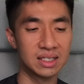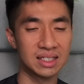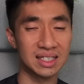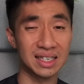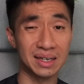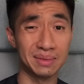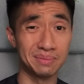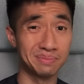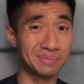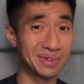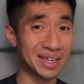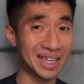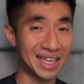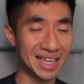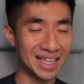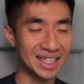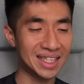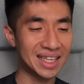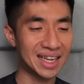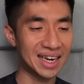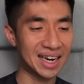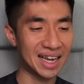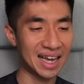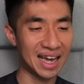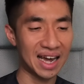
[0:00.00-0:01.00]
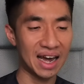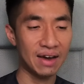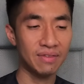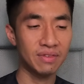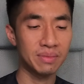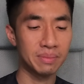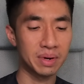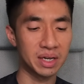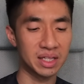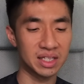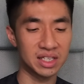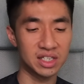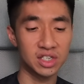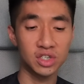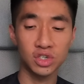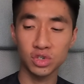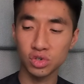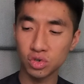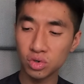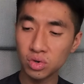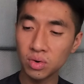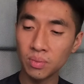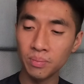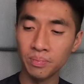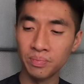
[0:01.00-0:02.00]
complaint that I have about this
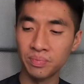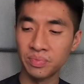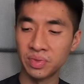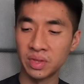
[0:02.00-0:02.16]
shoe.